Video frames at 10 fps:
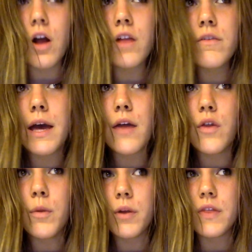all of my
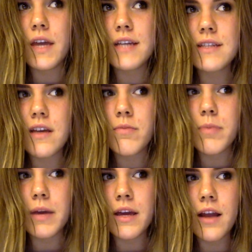other birthdays have
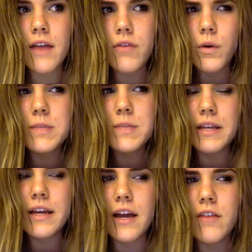been, have always
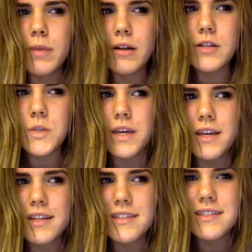been kind of
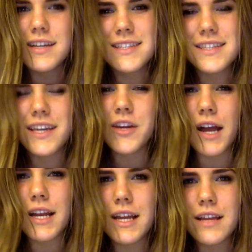bittersweet because it's like
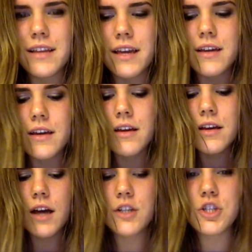you're ending like a